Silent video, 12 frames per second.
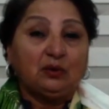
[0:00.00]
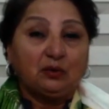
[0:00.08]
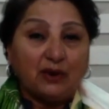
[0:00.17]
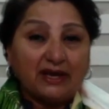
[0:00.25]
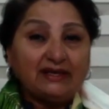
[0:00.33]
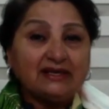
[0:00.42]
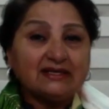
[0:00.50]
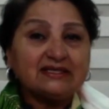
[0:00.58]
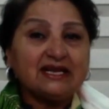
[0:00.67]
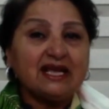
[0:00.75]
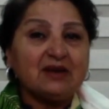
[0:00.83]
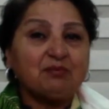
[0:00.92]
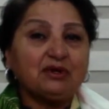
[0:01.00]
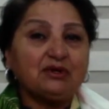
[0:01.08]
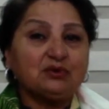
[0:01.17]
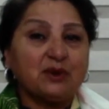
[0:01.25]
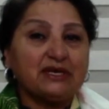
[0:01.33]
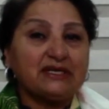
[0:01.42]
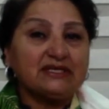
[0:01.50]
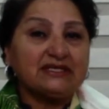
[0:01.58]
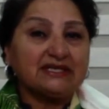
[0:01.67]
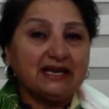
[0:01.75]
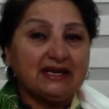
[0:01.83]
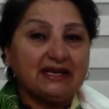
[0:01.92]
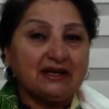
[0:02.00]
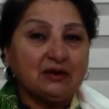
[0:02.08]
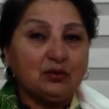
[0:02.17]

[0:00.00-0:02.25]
Wednesday, April 22nd